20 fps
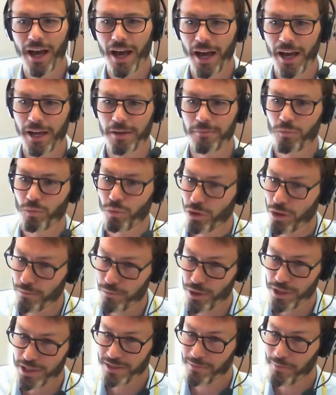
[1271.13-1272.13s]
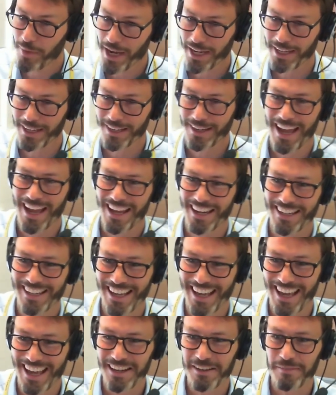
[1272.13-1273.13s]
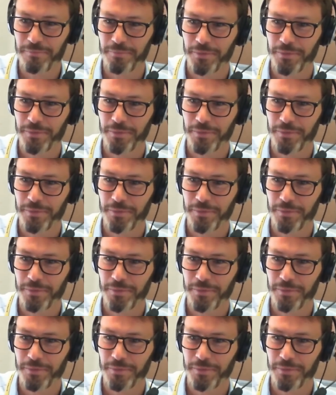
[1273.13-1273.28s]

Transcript: Well, the Brits are back at it again.